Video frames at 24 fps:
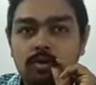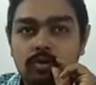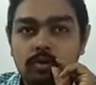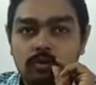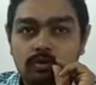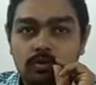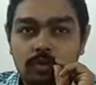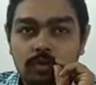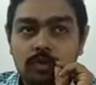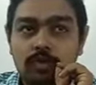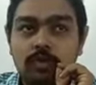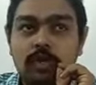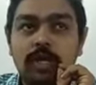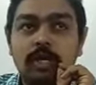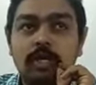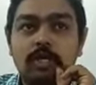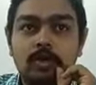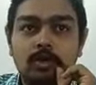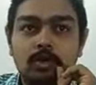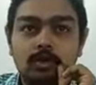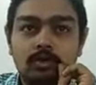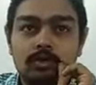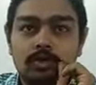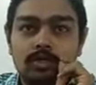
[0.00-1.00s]
When you write
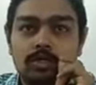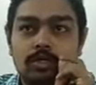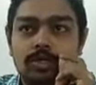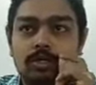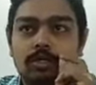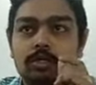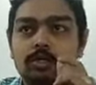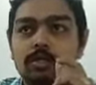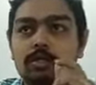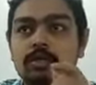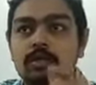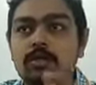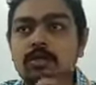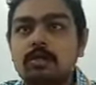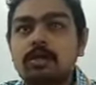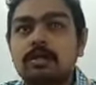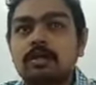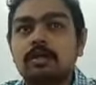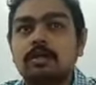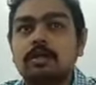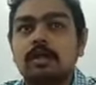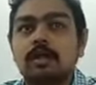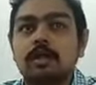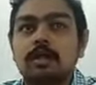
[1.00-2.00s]
notes,
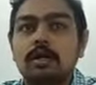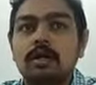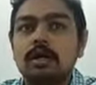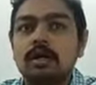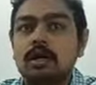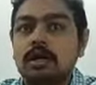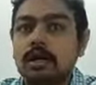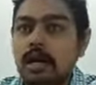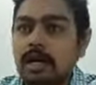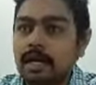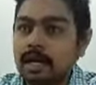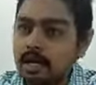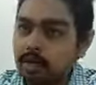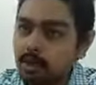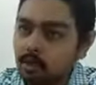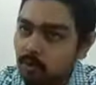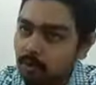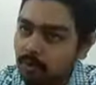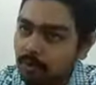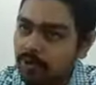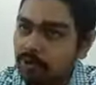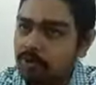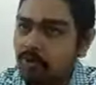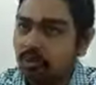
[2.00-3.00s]
carry 2
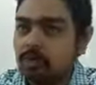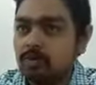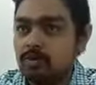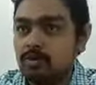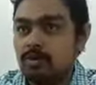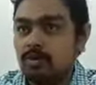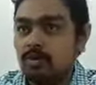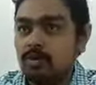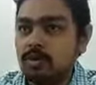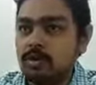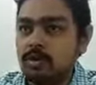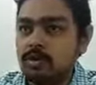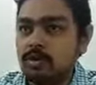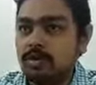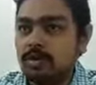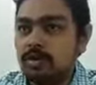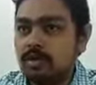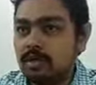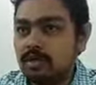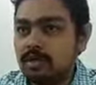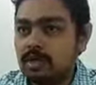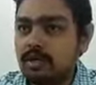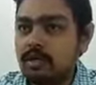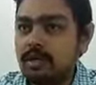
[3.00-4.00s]
pens also.
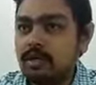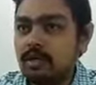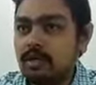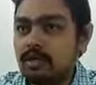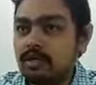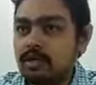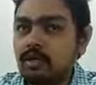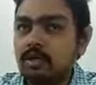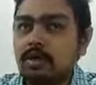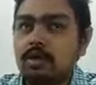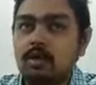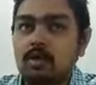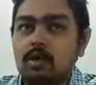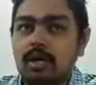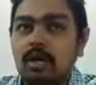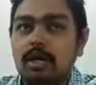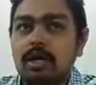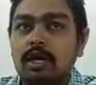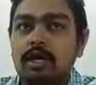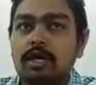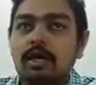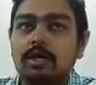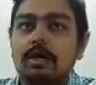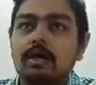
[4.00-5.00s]

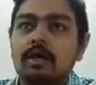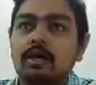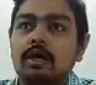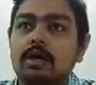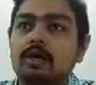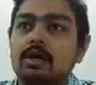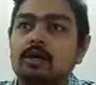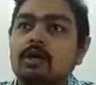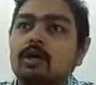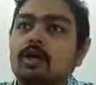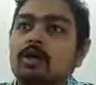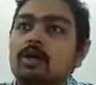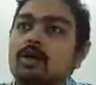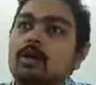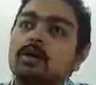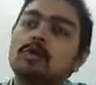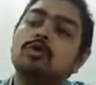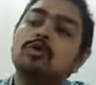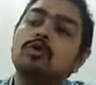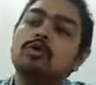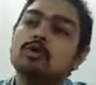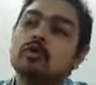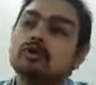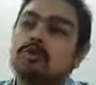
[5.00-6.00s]
Okay.
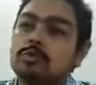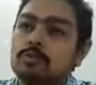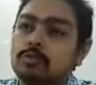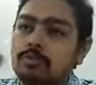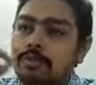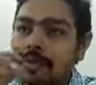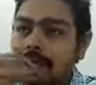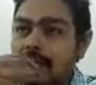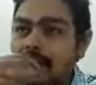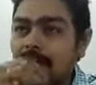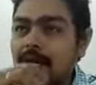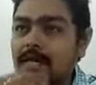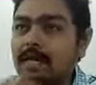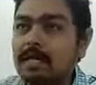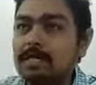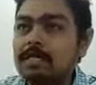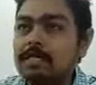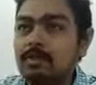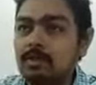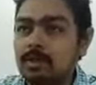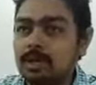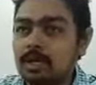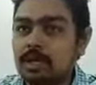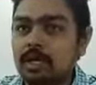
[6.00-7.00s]
Use black as
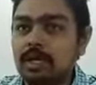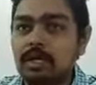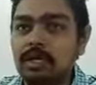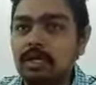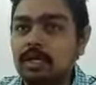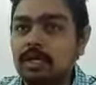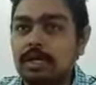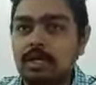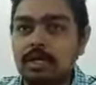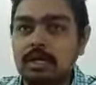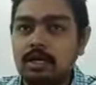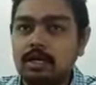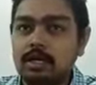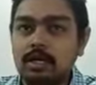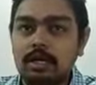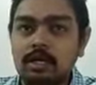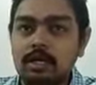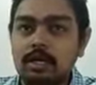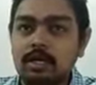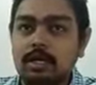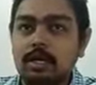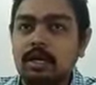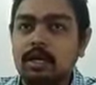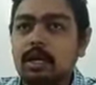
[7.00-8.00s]
your regular
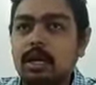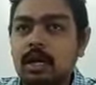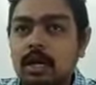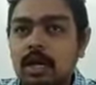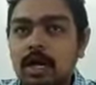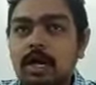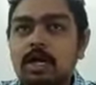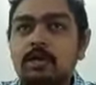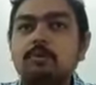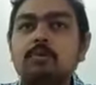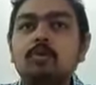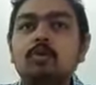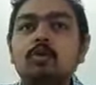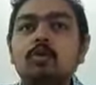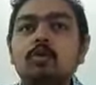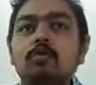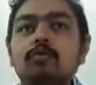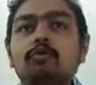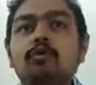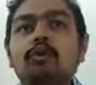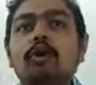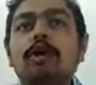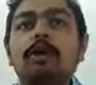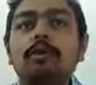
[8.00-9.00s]
and blue
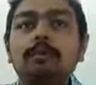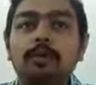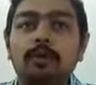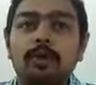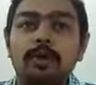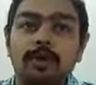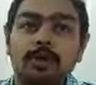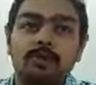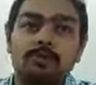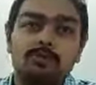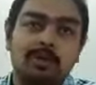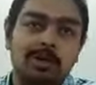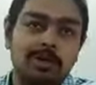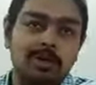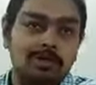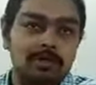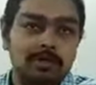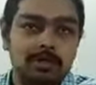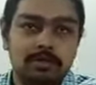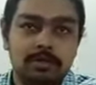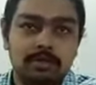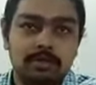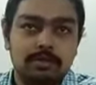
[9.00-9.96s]
for important points.